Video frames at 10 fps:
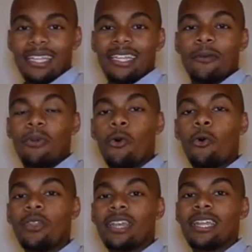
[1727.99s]

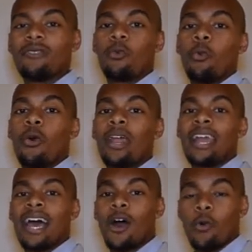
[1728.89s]
Napoleon went
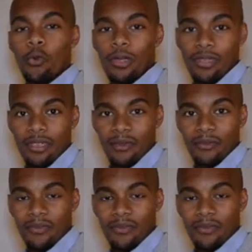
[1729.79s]
out with them.